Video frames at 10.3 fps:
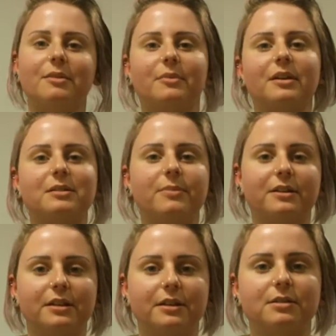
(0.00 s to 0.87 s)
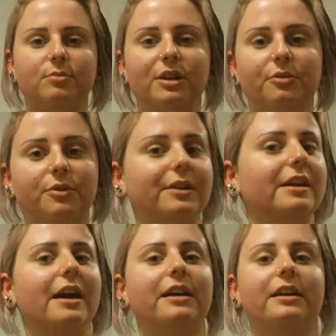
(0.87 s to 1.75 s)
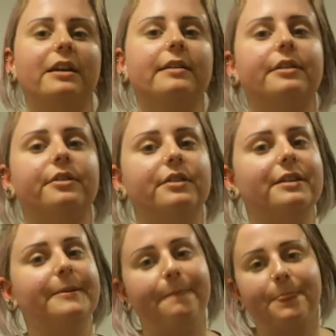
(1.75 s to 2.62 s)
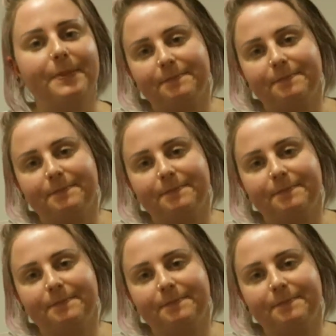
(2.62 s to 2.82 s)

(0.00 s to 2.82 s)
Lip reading: I'm expecting it to be a really eggy, airy